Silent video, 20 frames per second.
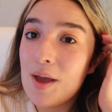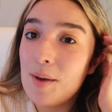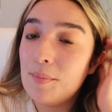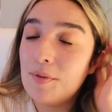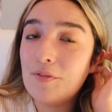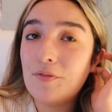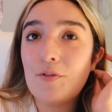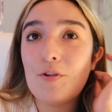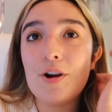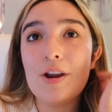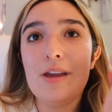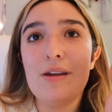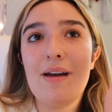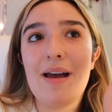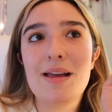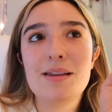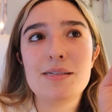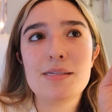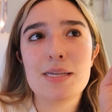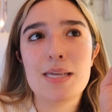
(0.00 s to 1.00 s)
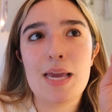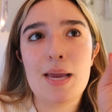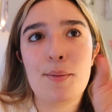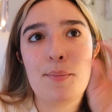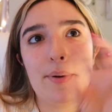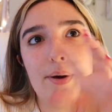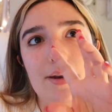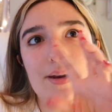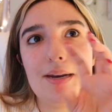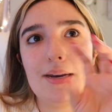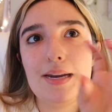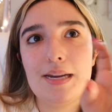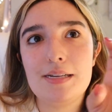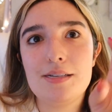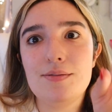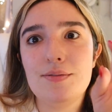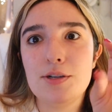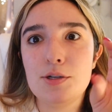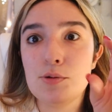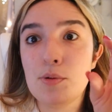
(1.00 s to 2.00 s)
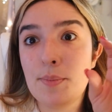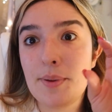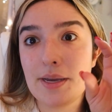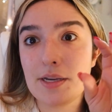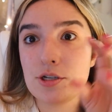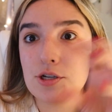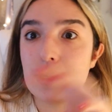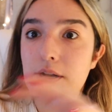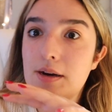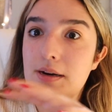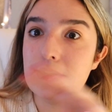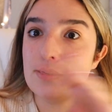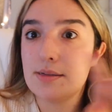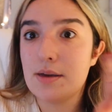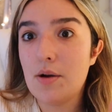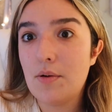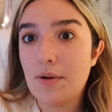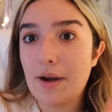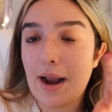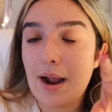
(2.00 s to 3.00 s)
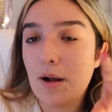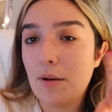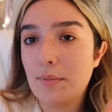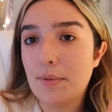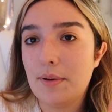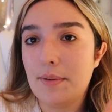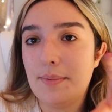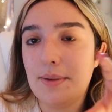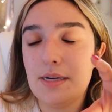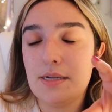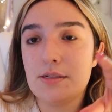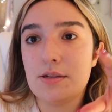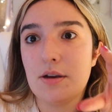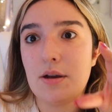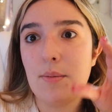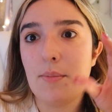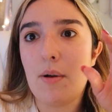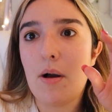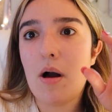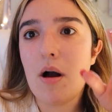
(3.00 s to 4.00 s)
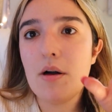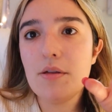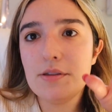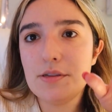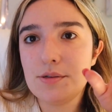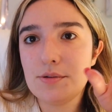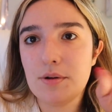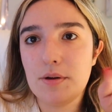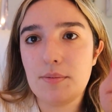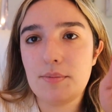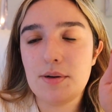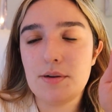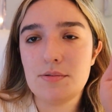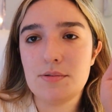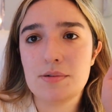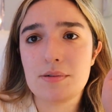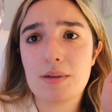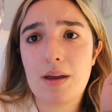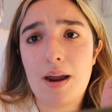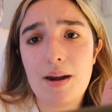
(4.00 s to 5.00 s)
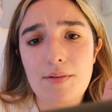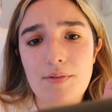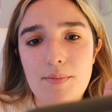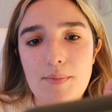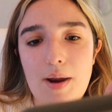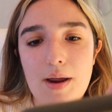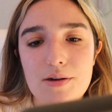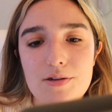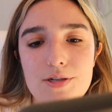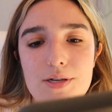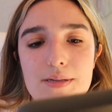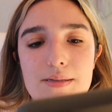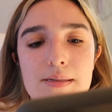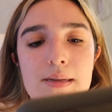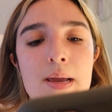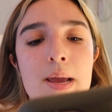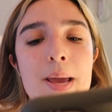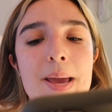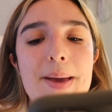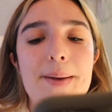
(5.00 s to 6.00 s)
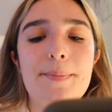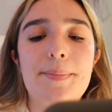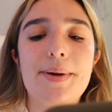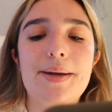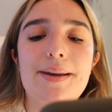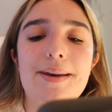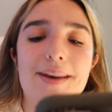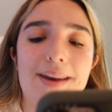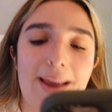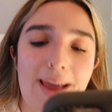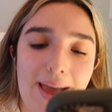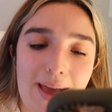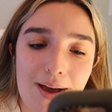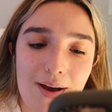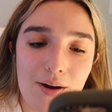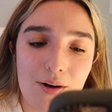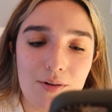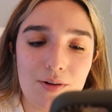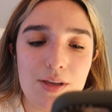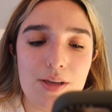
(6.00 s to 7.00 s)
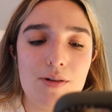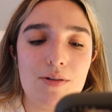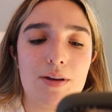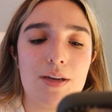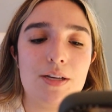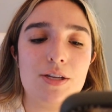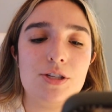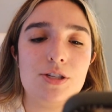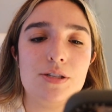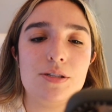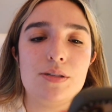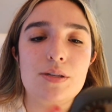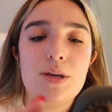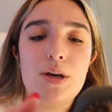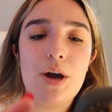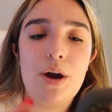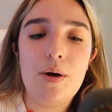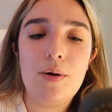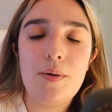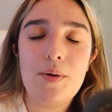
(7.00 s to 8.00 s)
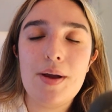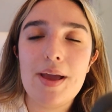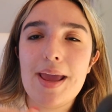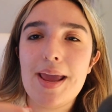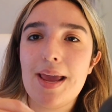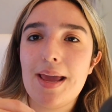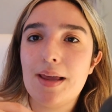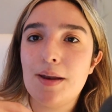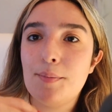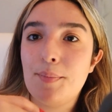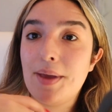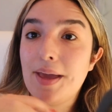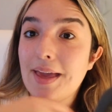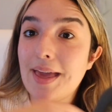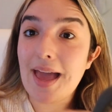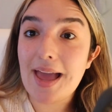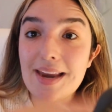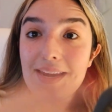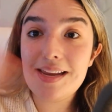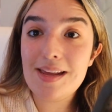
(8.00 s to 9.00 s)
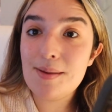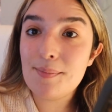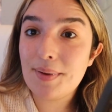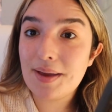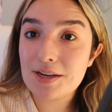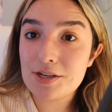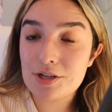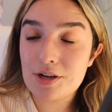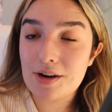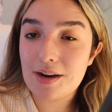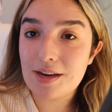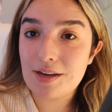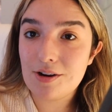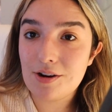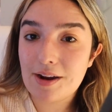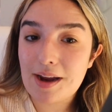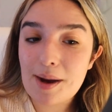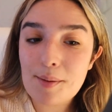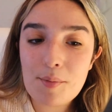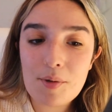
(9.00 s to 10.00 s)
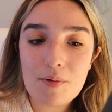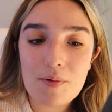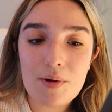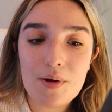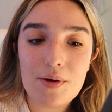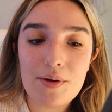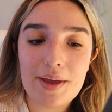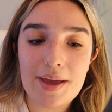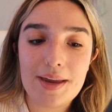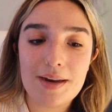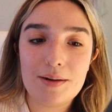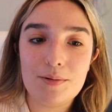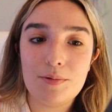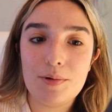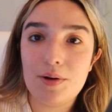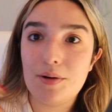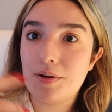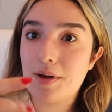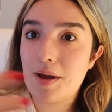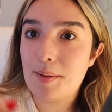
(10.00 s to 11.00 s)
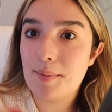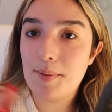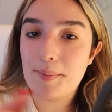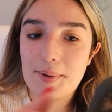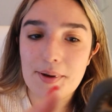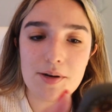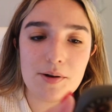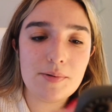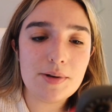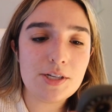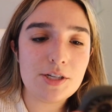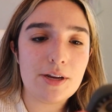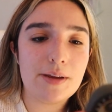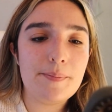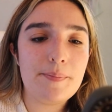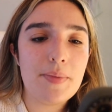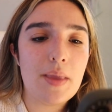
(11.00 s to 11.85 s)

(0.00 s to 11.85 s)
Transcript: Before you had to like put an individual picture in its own album and it took up all this room and it was kind of obnoxious, but now you can just go and pick any picture in your camera roll and it will come up on your widget.